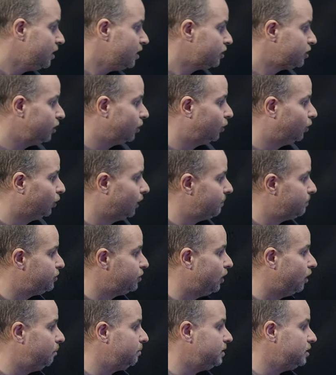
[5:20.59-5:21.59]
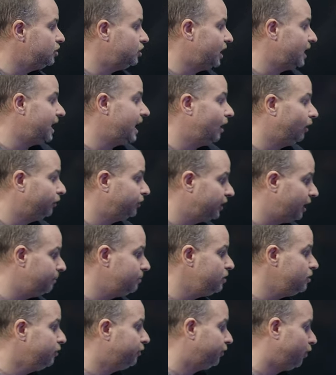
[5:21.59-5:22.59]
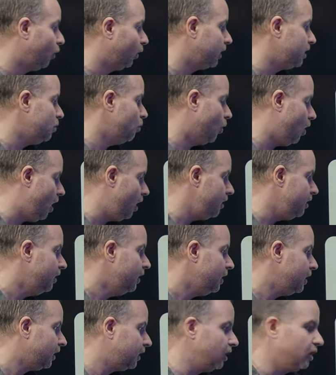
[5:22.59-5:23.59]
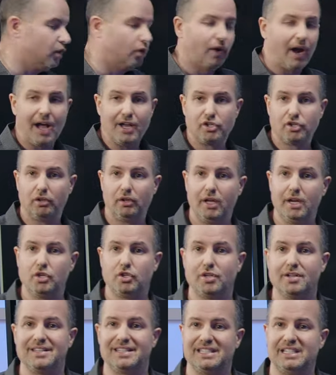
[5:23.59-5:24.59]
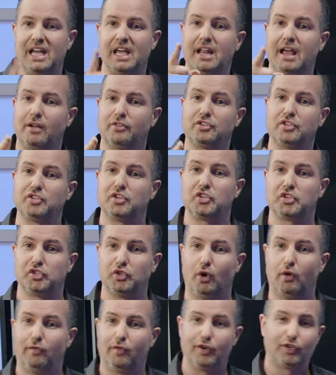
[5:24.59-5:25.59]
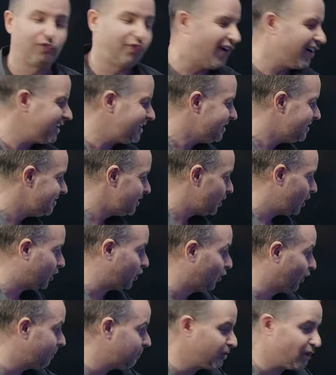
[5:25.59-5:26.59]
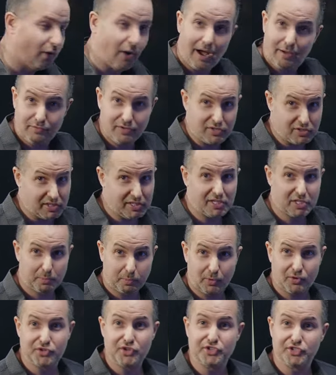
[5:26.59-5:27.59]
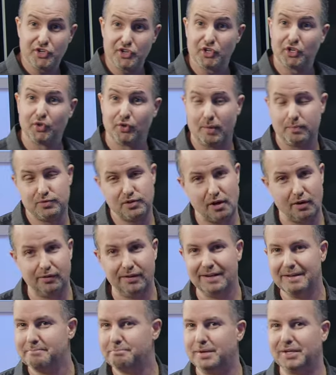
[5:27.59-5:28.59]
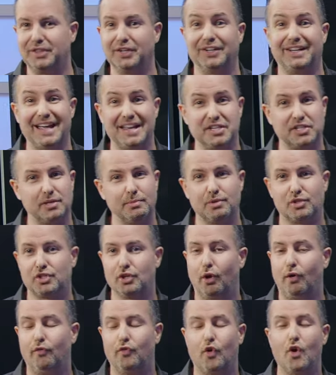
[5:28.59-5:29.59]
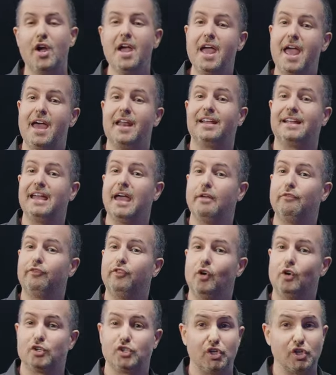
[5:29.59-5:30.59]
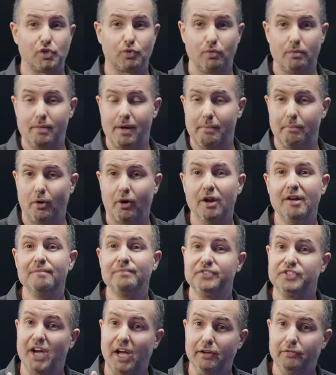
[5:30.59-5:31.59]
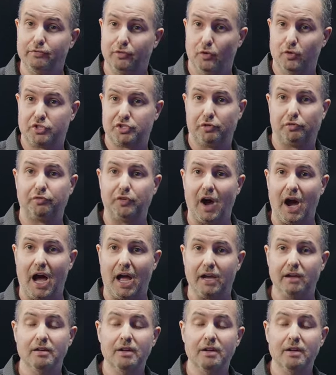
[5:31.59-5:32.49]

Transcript: So crypto BJLW 41, congratulations, 10 ounces of silver. It's funny, a crypto, obviously this person's into crypto, but they're getting some silver. And again, folks, just remember, diversify.